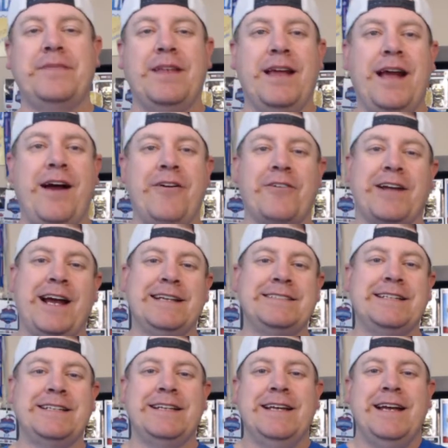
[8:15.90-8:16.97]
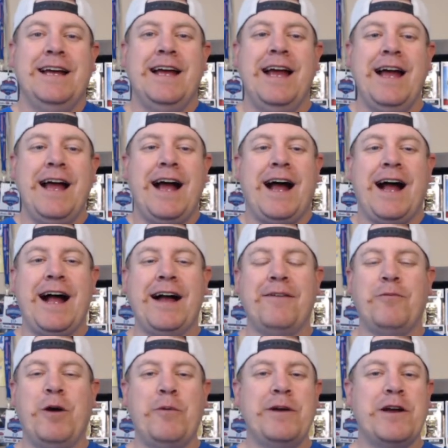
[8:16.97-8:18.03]
I don't know, guys.
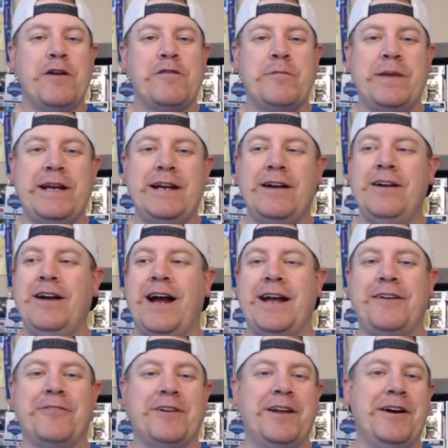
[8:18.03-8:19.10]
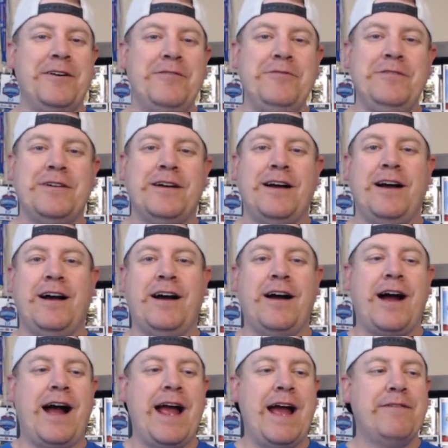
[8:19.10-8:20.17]
Where we go from here, I don't know.
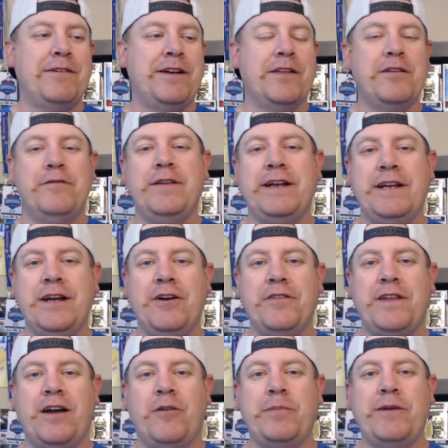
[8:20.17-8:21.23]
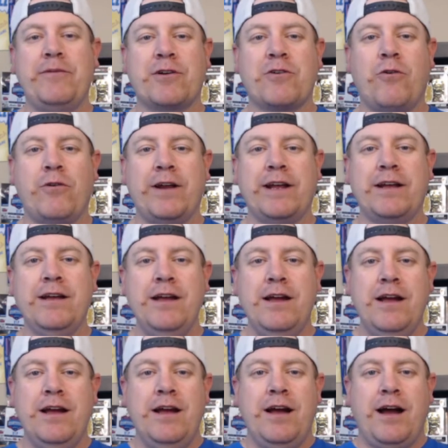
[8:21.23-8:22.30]
I have another video that I'll be recording
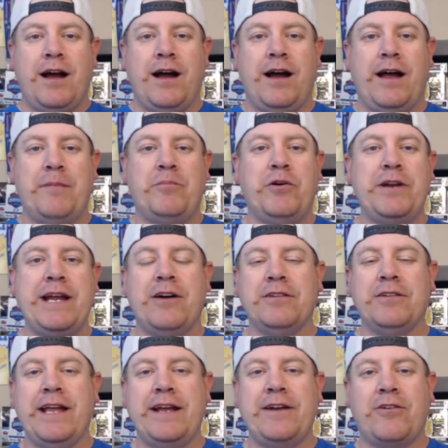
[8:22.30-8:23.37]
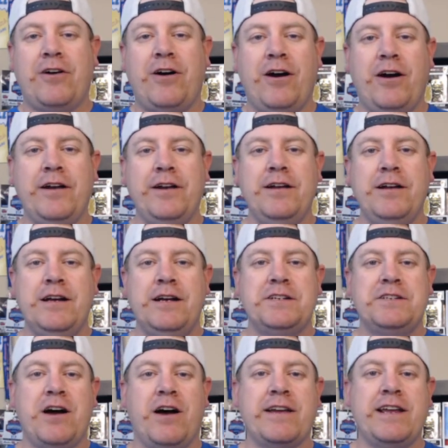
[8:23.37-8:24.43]
and putting out later on
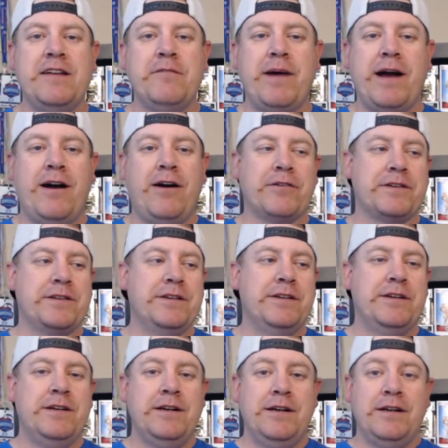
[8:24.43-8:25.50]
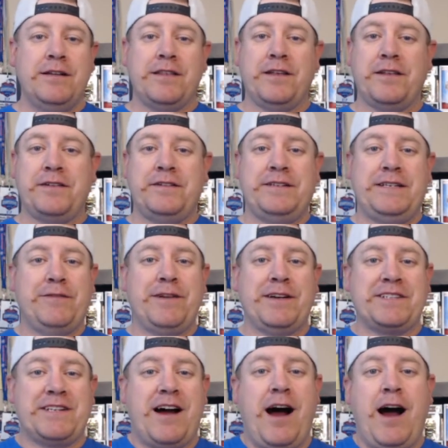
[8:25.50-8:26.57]
talking about the
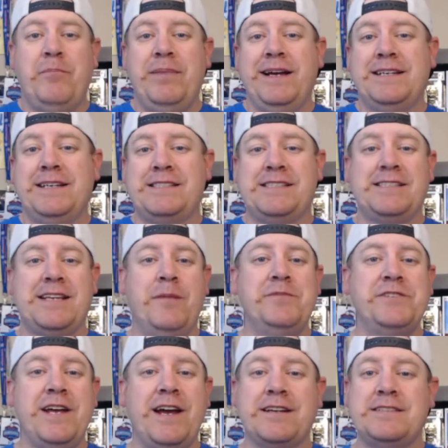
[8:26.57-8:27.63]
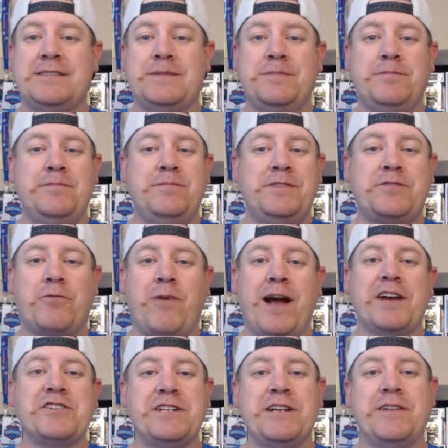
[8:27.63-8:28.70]
different topics, subjects,
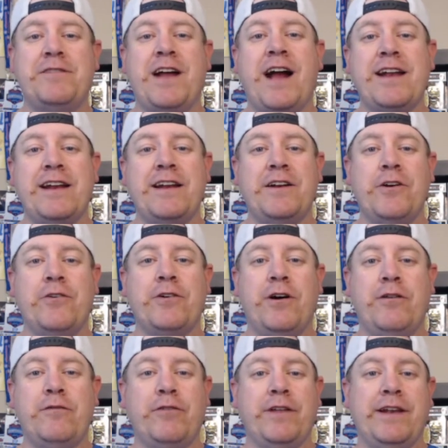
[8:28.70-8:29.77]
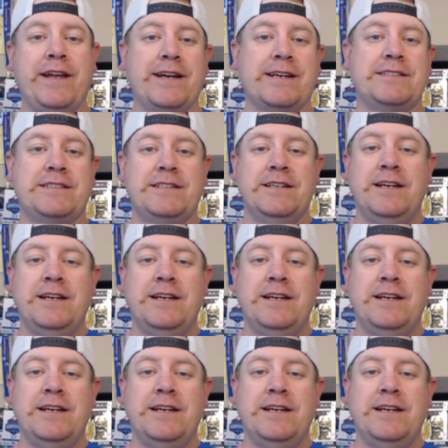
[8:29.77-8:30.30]
direction of 980 Know-It-All for the next